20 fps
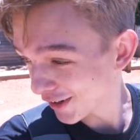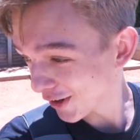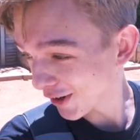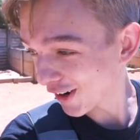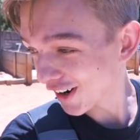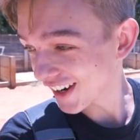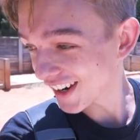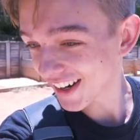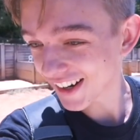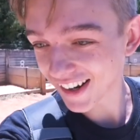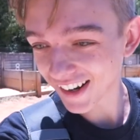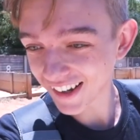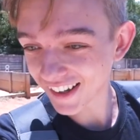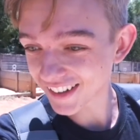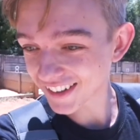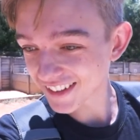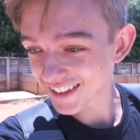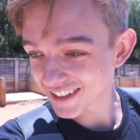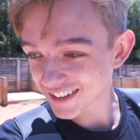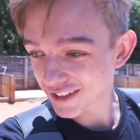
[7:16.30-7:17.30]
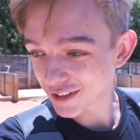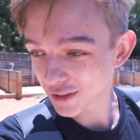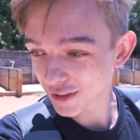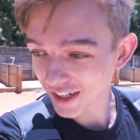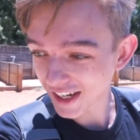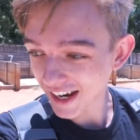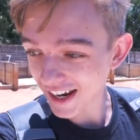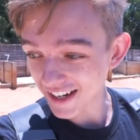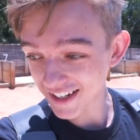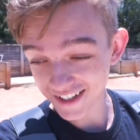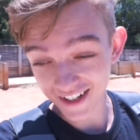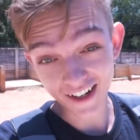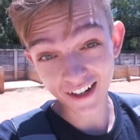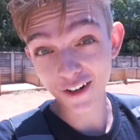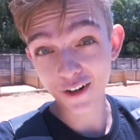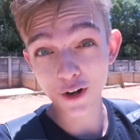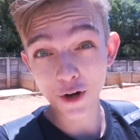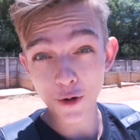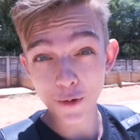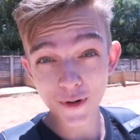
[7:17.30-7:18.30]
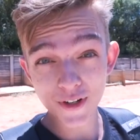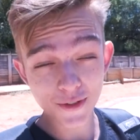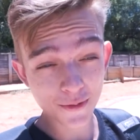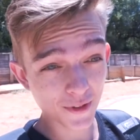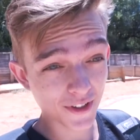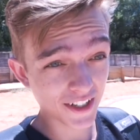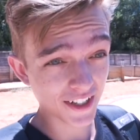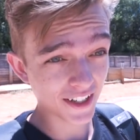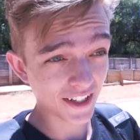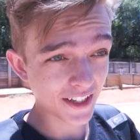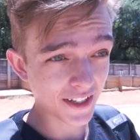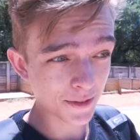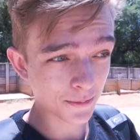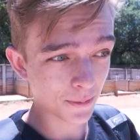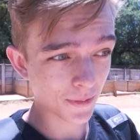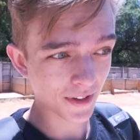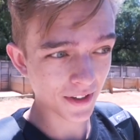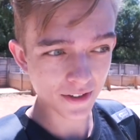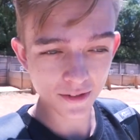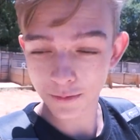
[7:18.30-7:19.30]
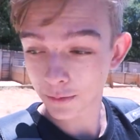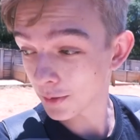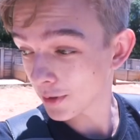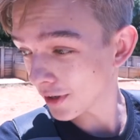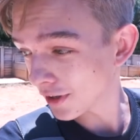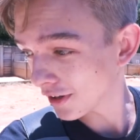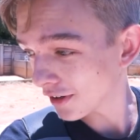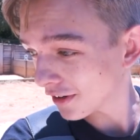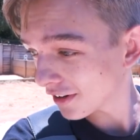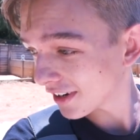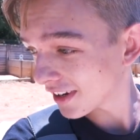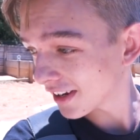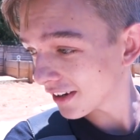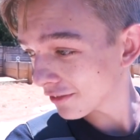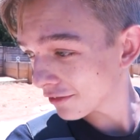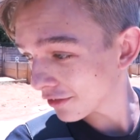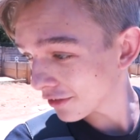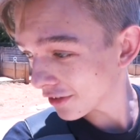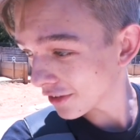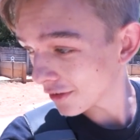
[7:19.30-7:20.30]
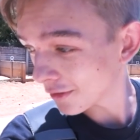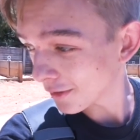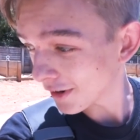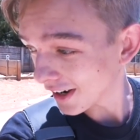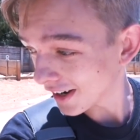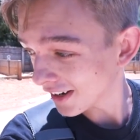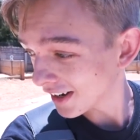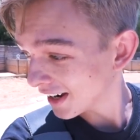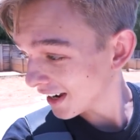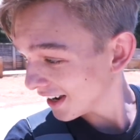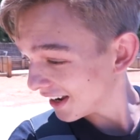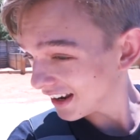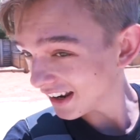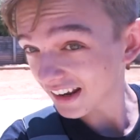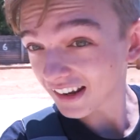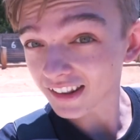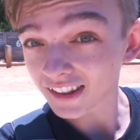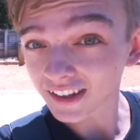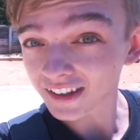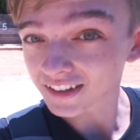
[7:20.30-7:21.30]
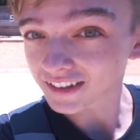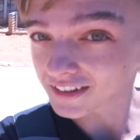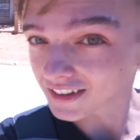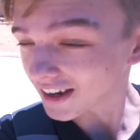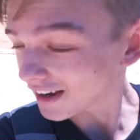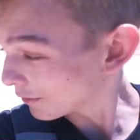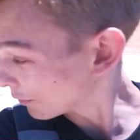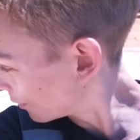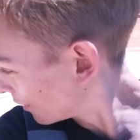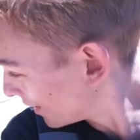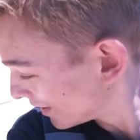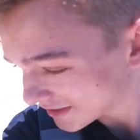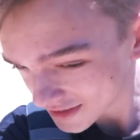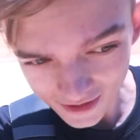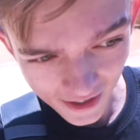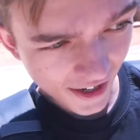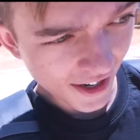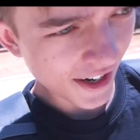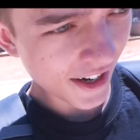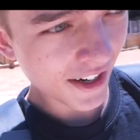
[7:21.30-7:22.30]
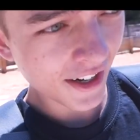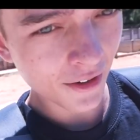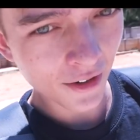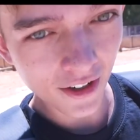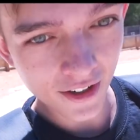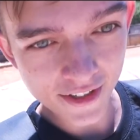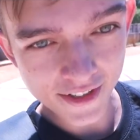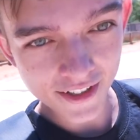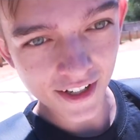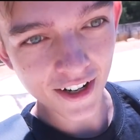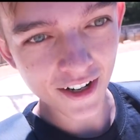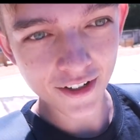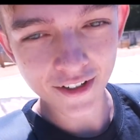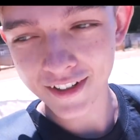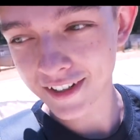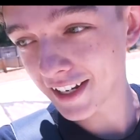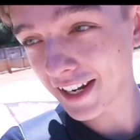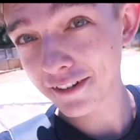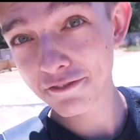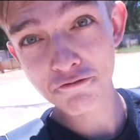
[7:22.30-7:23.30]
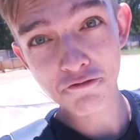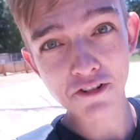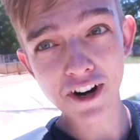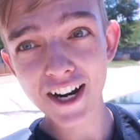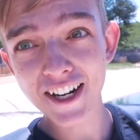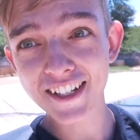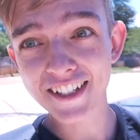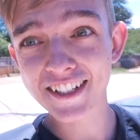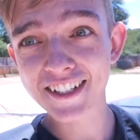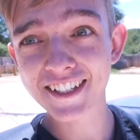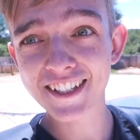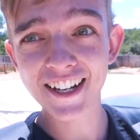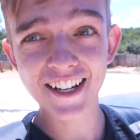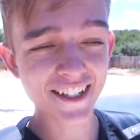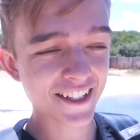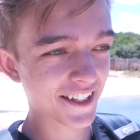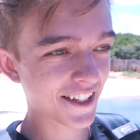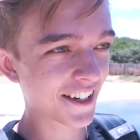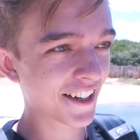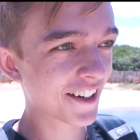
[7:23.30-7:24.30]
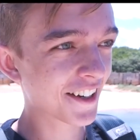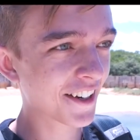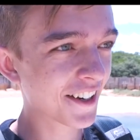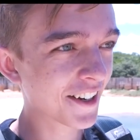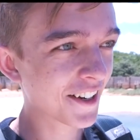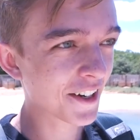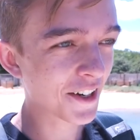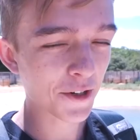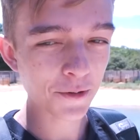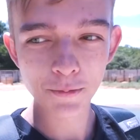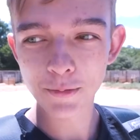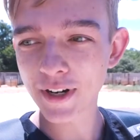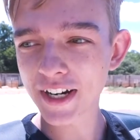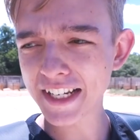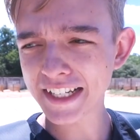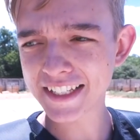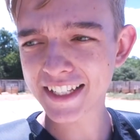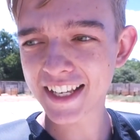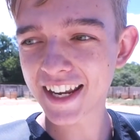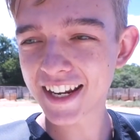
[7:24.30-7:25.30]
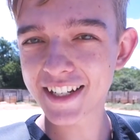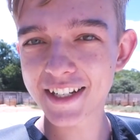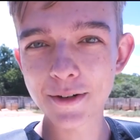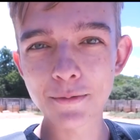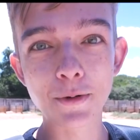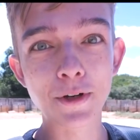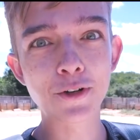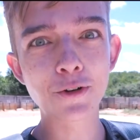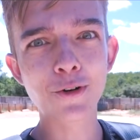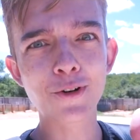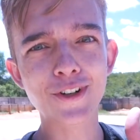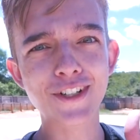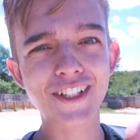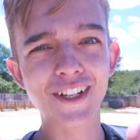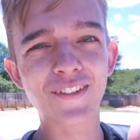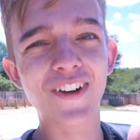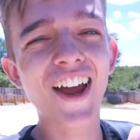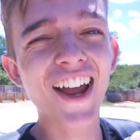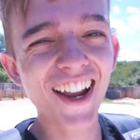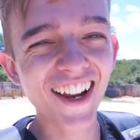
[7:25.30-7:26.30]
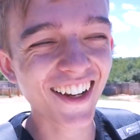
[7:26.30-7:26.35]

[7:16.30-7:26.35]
crocodile to catch. I don't know which one it is, but we're looking for the one. And there's one's eyeing us out left, right and center. Pretty sketchy, but awesome.